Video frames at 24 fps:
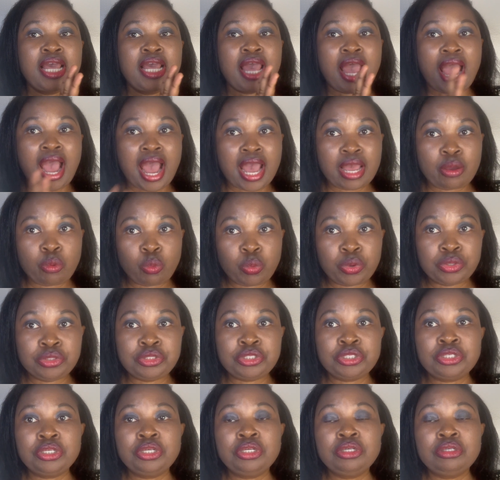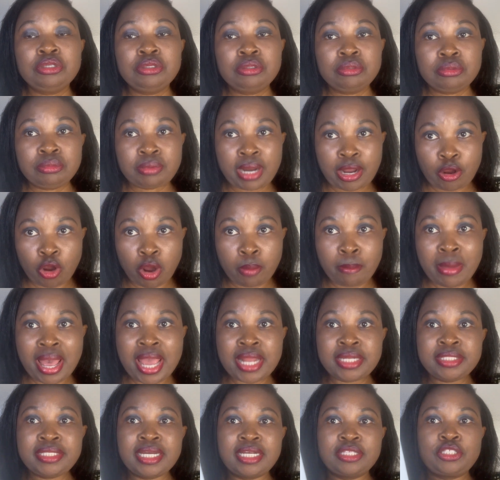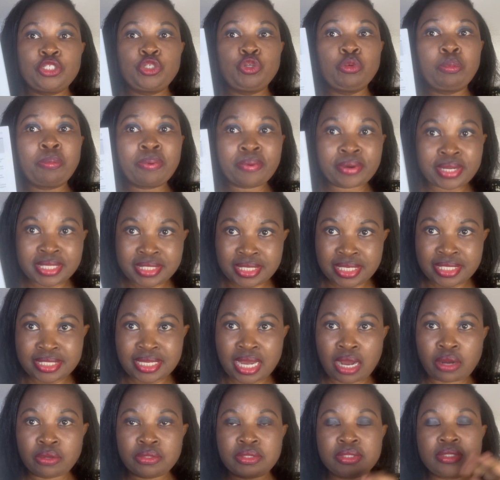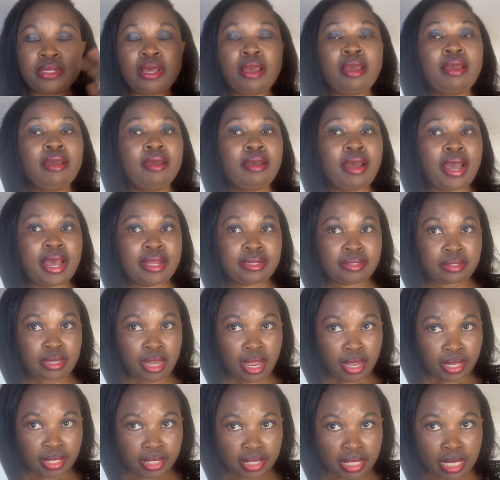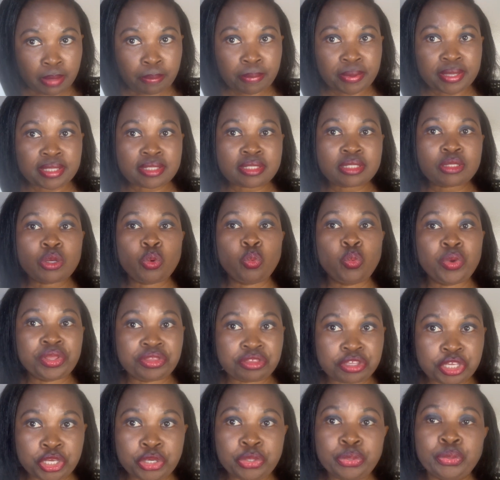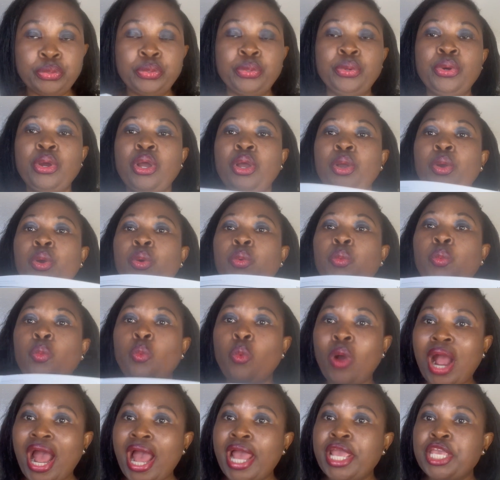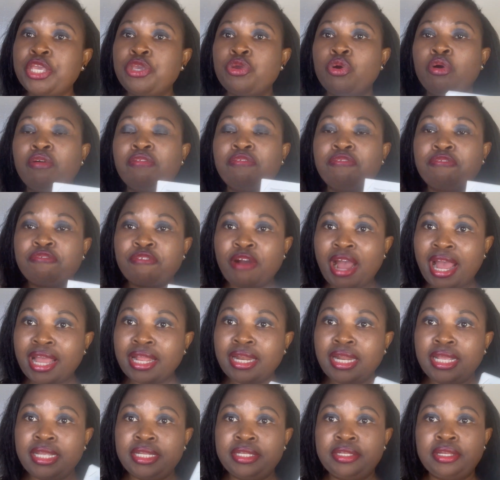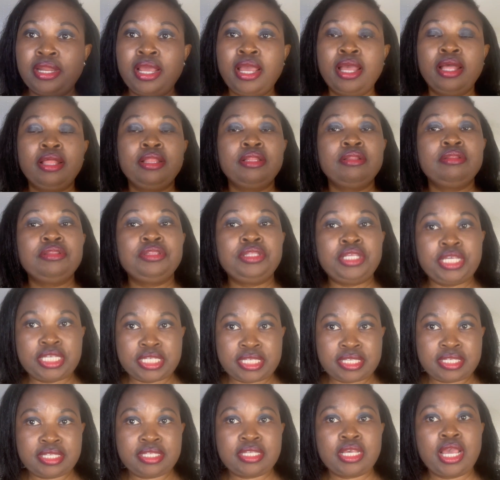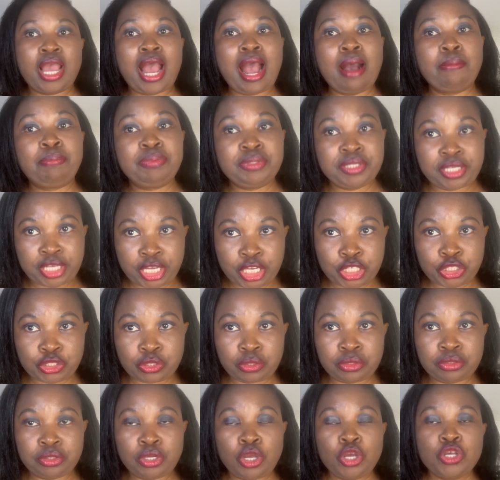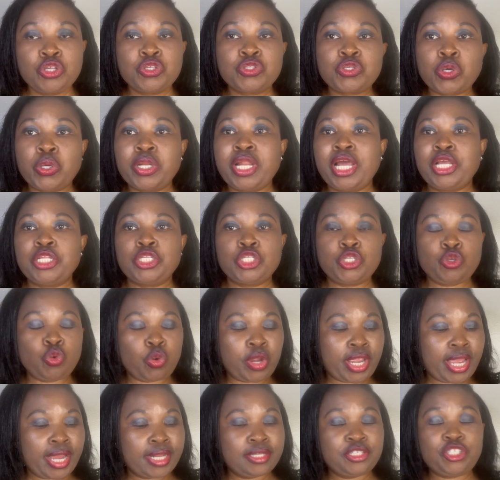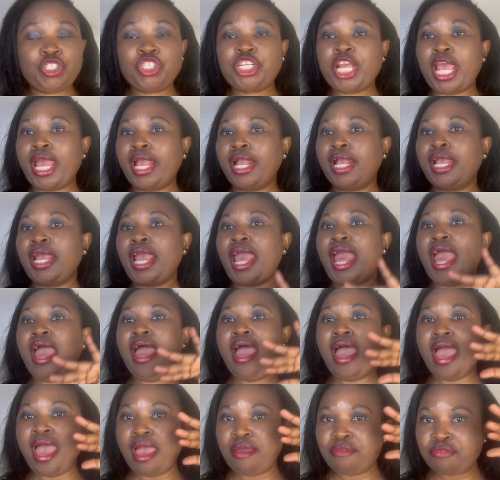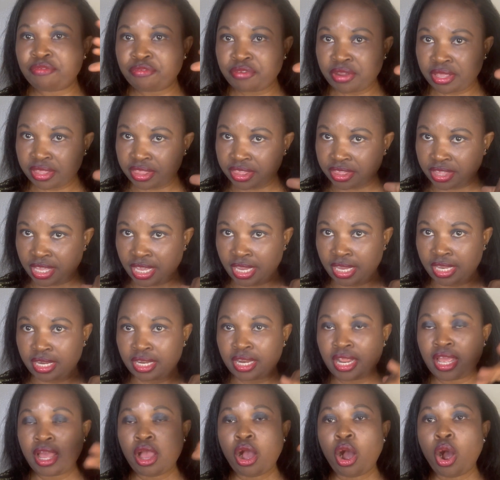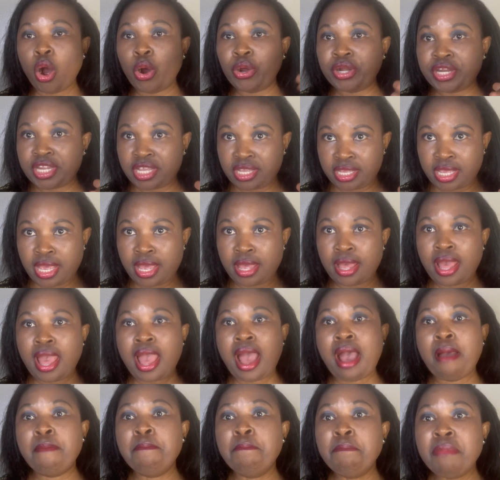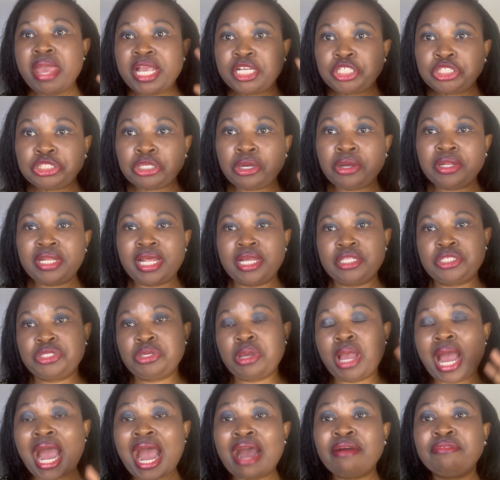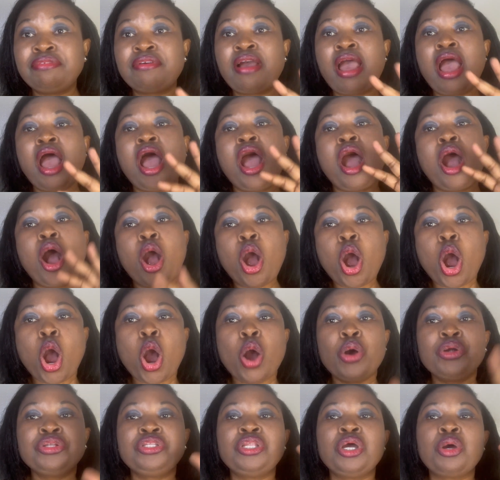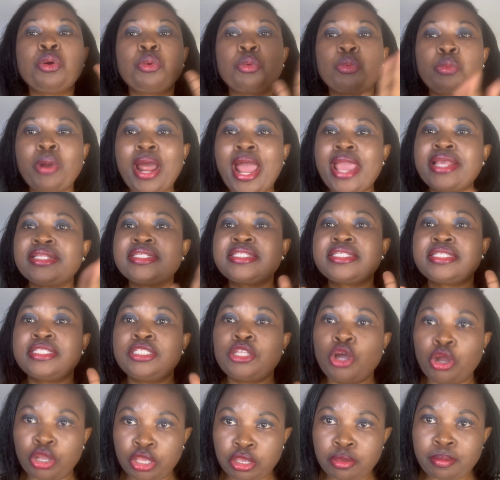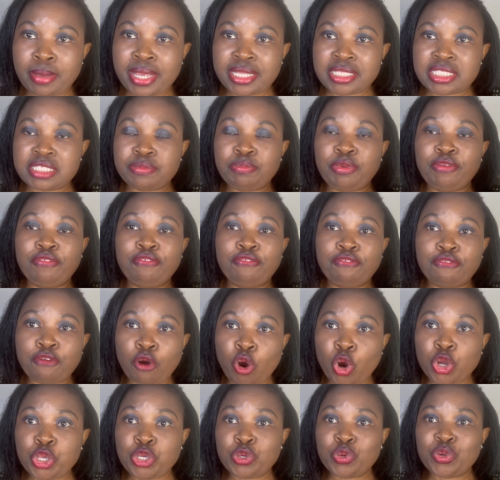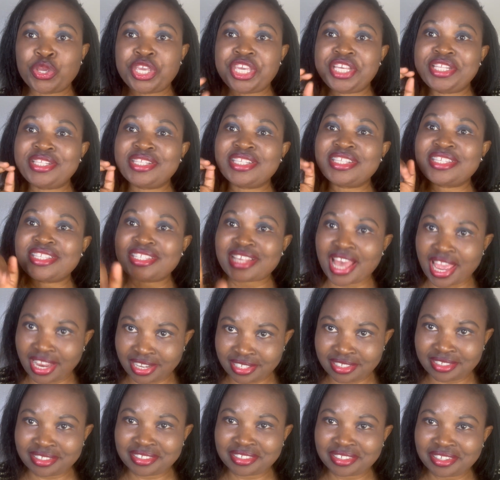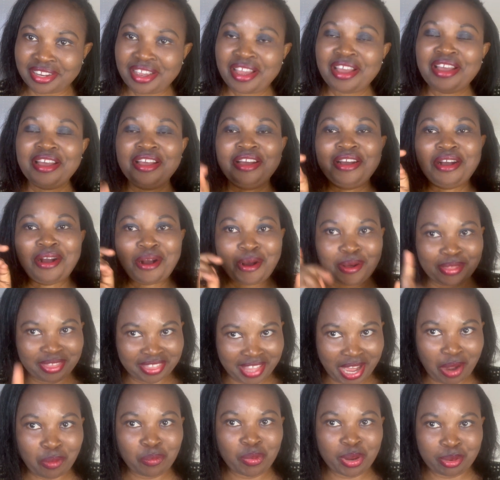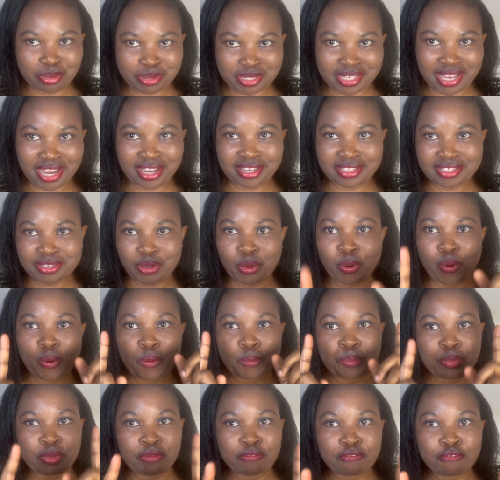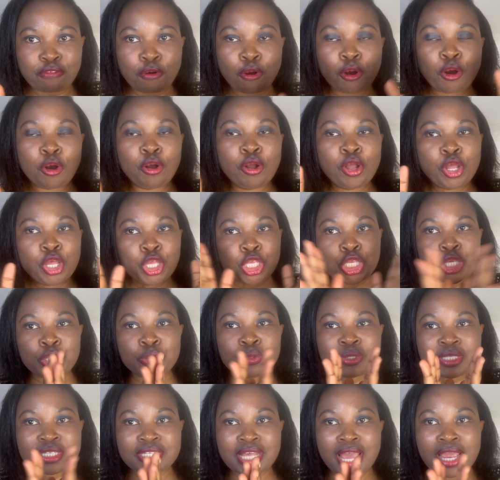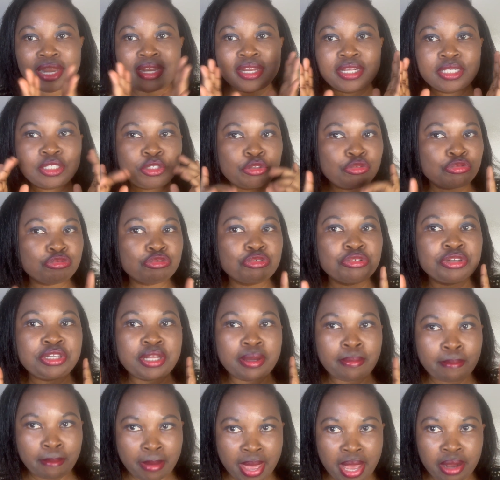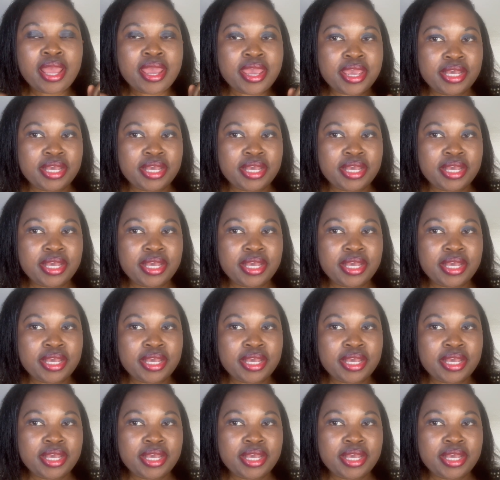I would recommend that you print it out and keep it with you while you're filing this application, so that you can check everything on here and make sure that you have all the right documents before you hit send on that website, or before you send it through the mail.